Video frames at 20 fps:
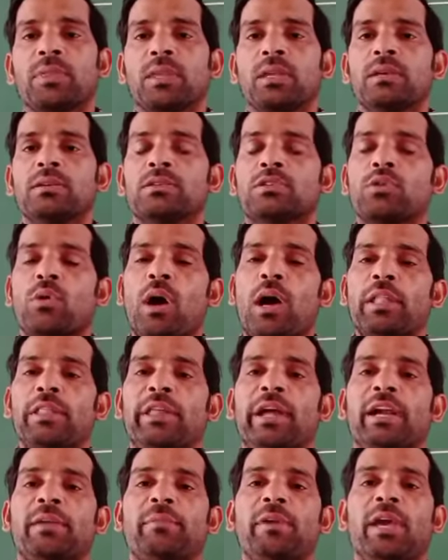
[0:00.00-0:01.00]
So on
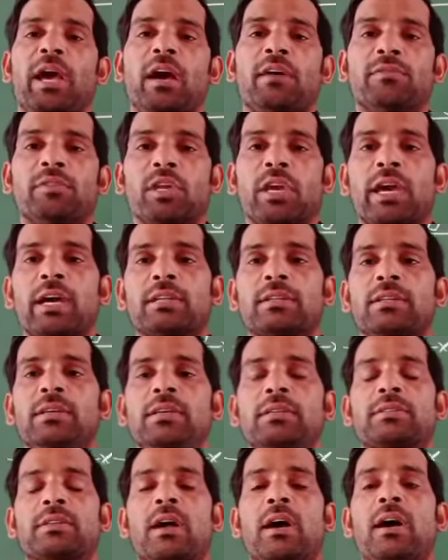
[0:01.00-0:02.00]
that behalf there
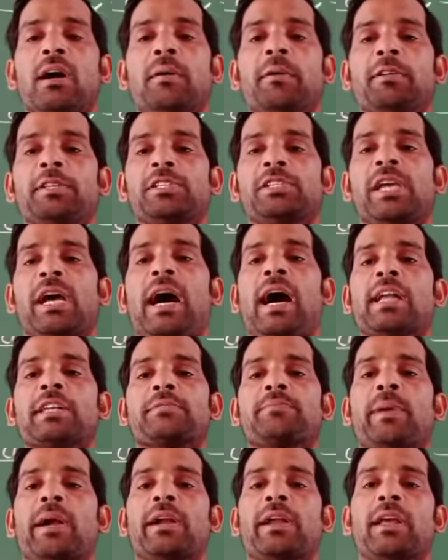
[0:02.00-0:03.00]
is a
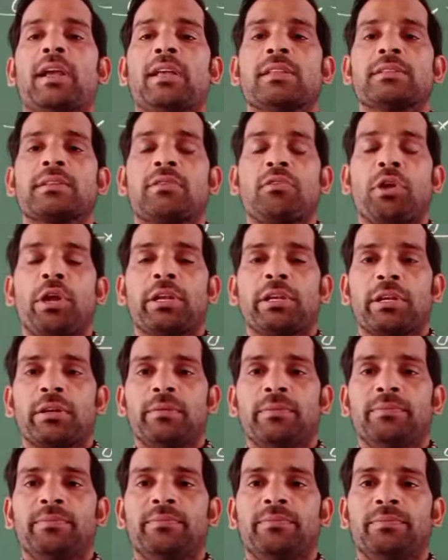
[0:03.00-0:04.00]
charge particles
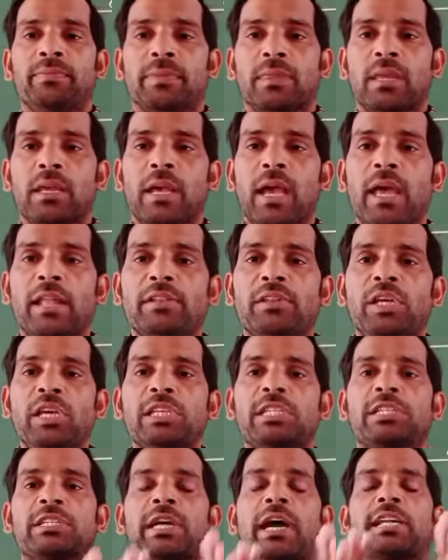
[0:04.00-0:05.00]
created, and
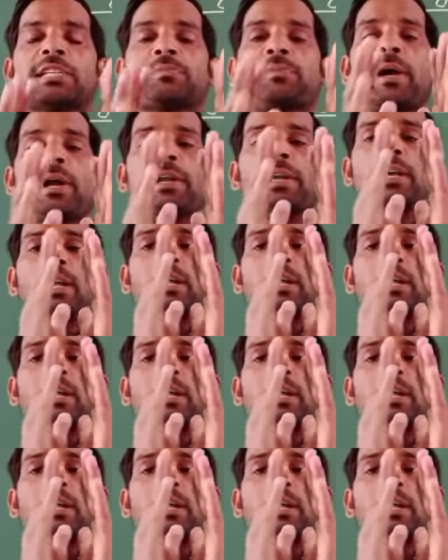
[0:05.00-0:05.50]
these charge particles